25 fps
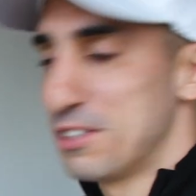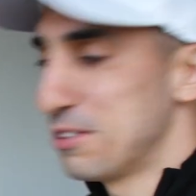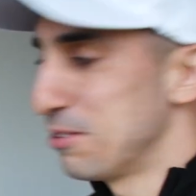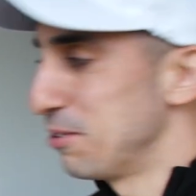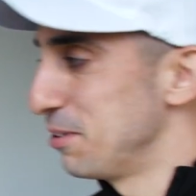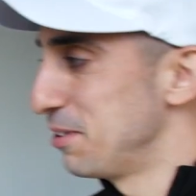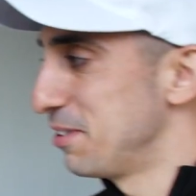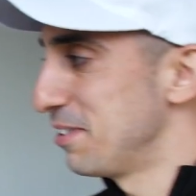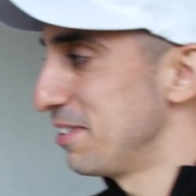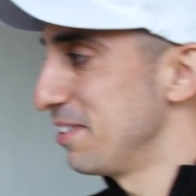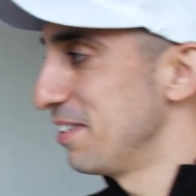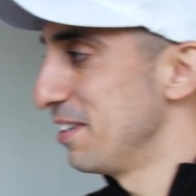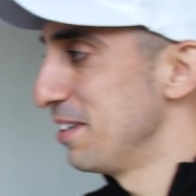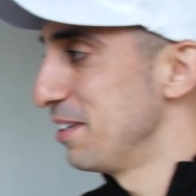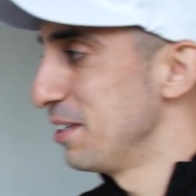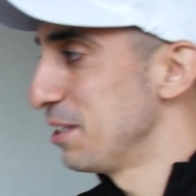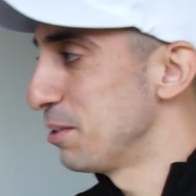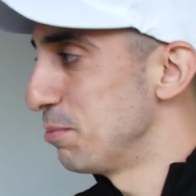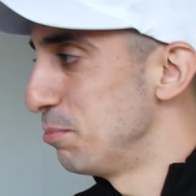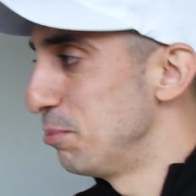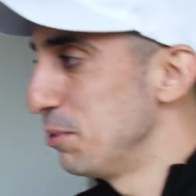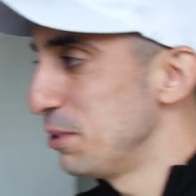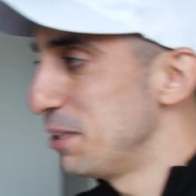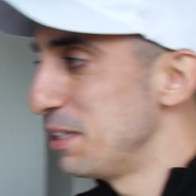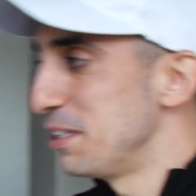So it's,
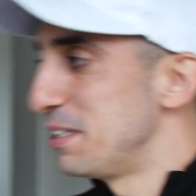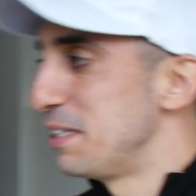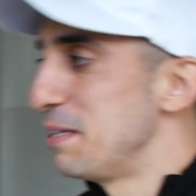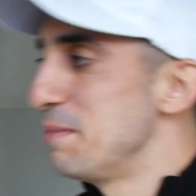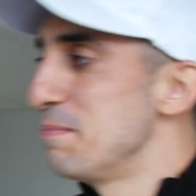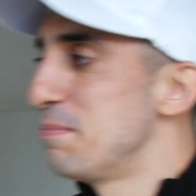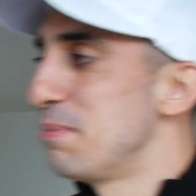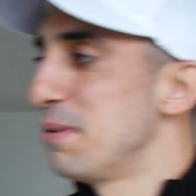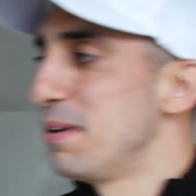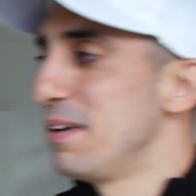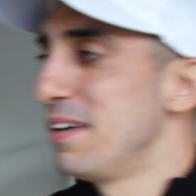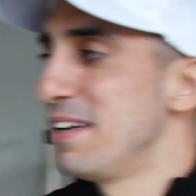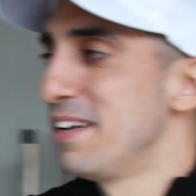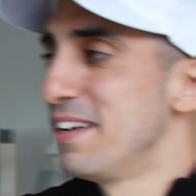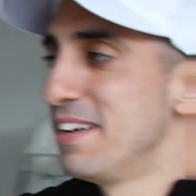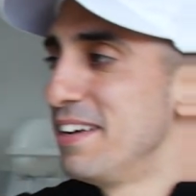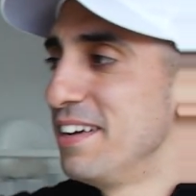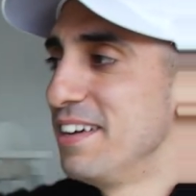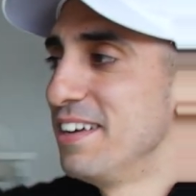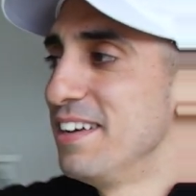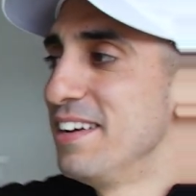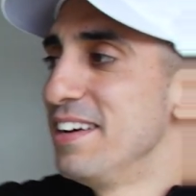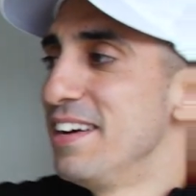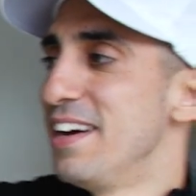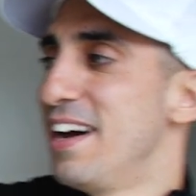it's pretty simple.
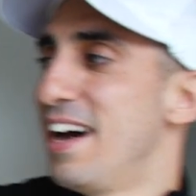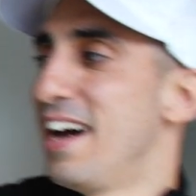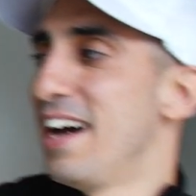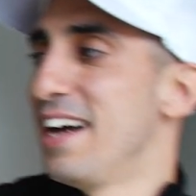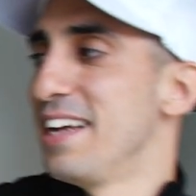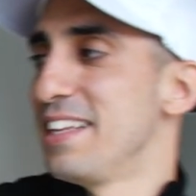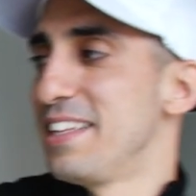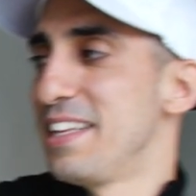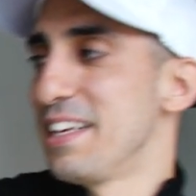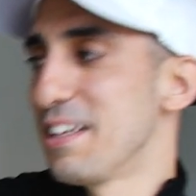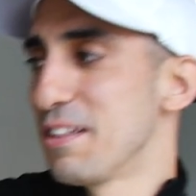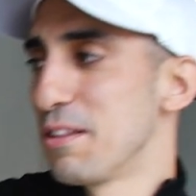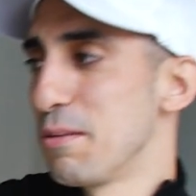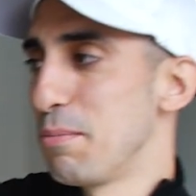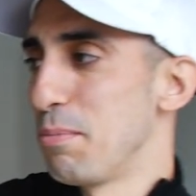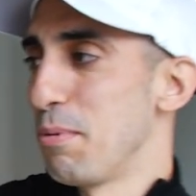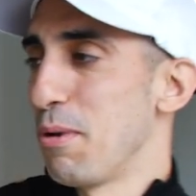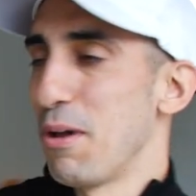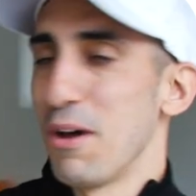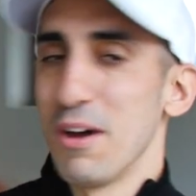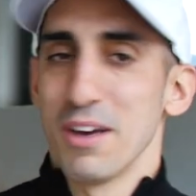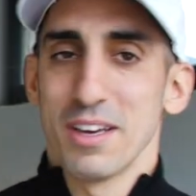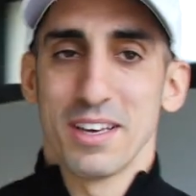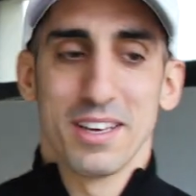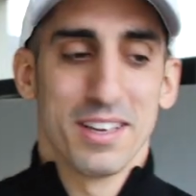I take the
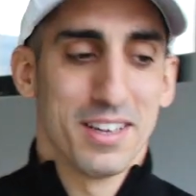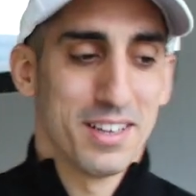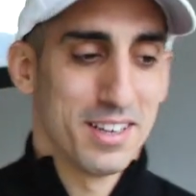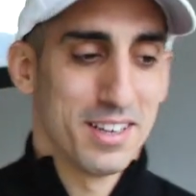plug,